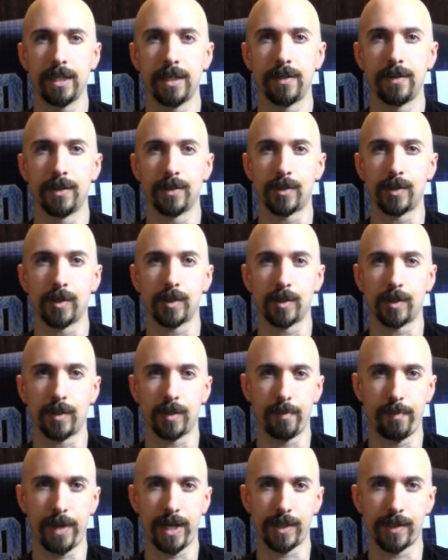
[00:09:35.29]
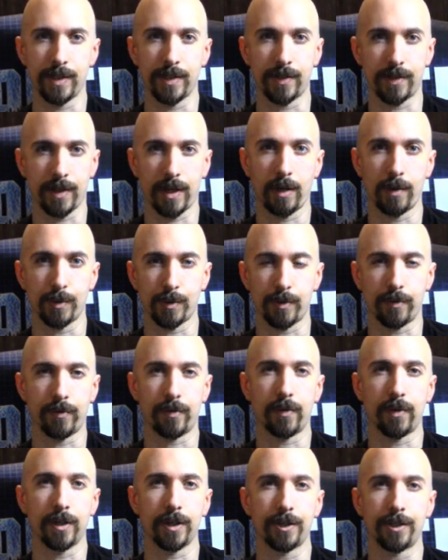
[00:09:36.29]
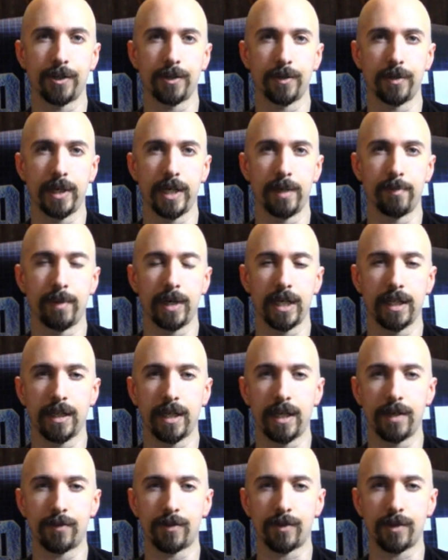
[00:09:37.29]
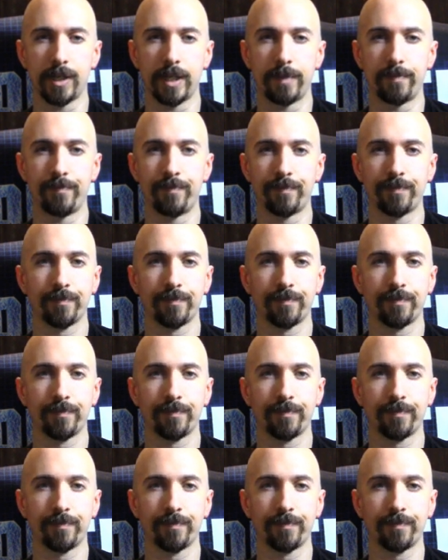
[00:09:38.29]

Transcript: This is the Mezits that I was referring to in my live stream.